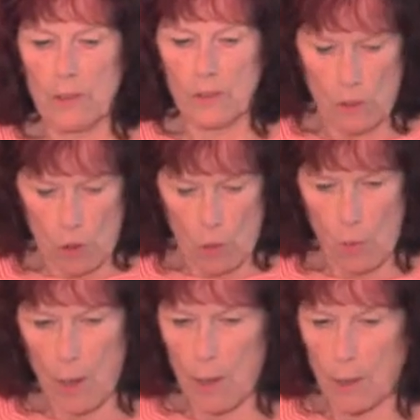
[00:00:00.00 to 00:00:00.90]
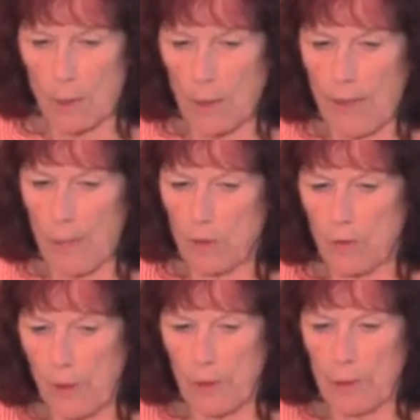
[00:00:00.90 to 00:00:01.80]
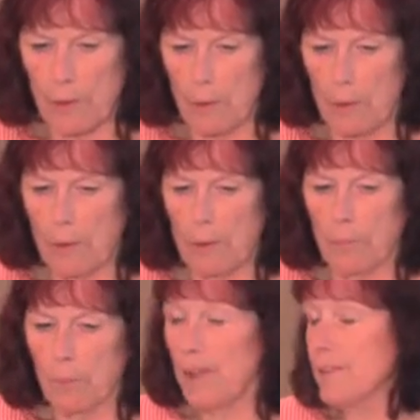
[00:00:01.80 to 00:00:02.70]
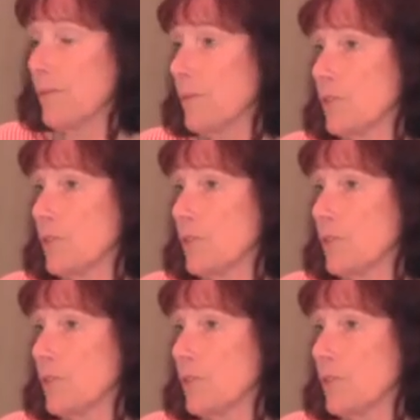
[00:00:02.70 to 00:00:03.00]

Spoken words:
So that was very impressive. They